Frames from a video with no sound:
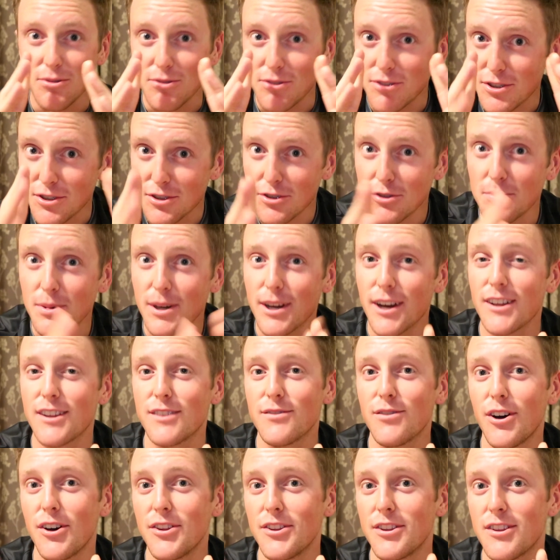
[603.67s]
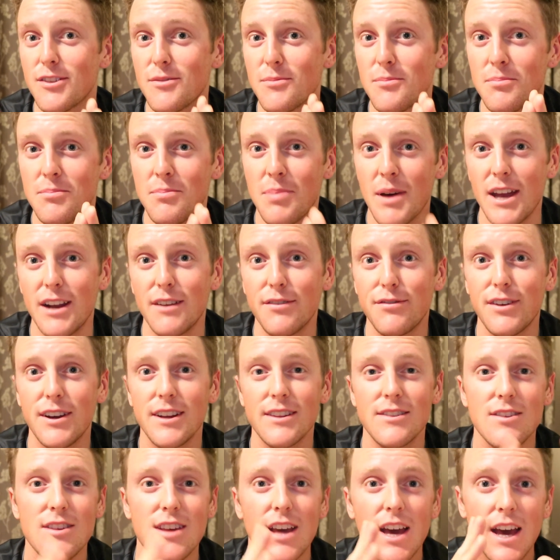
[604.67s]
you do because of all these
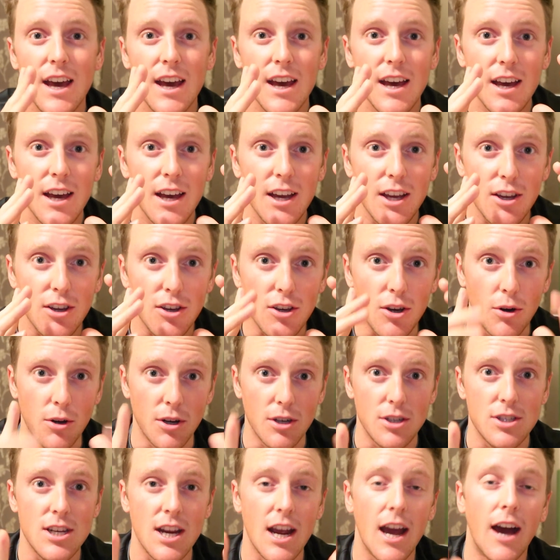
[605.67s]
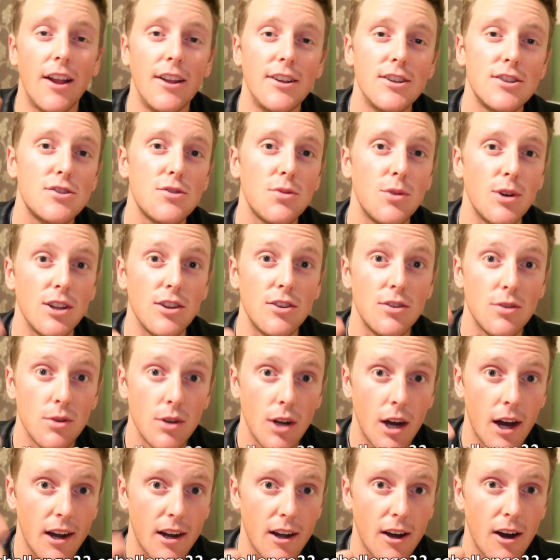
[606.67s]
benefits, go to challenge twenty-two
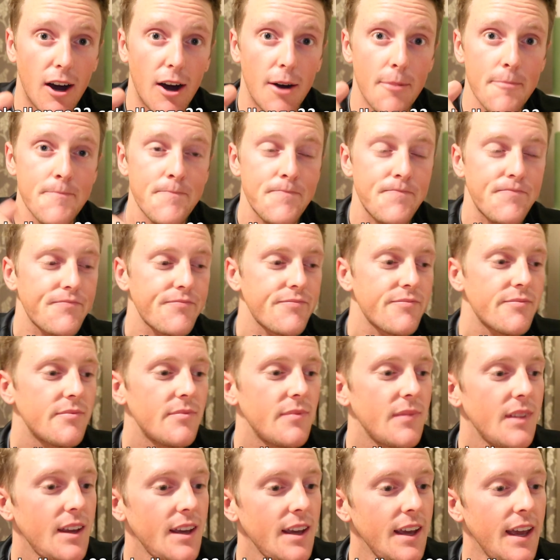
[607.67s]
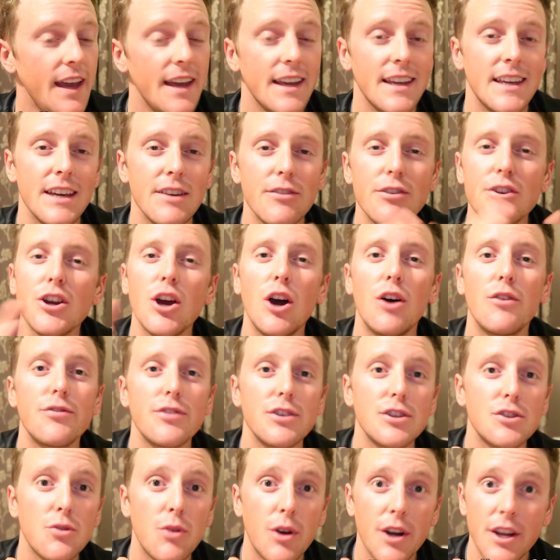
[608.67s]
dot com. Give it a go
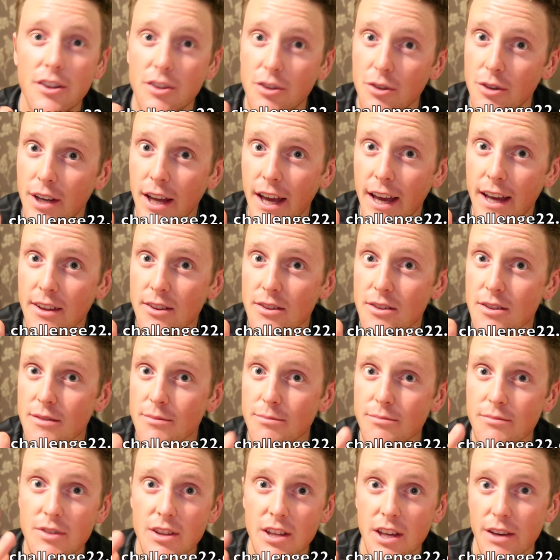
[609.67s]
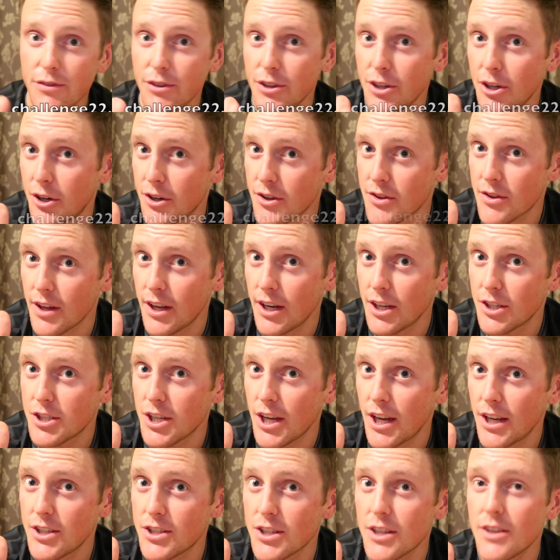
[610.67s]
for twenty-two days, see if you notice any
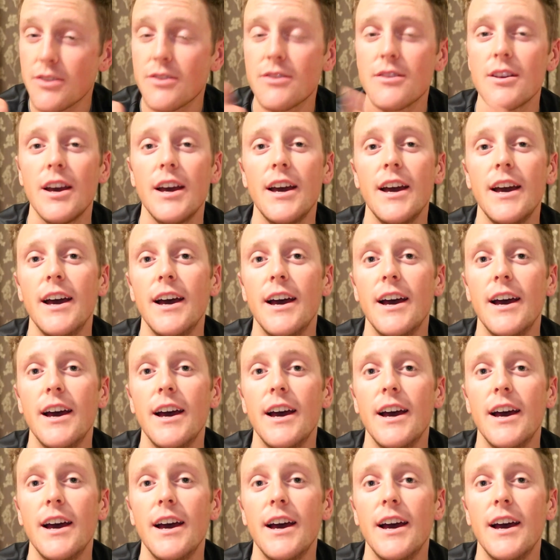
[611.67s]
changes.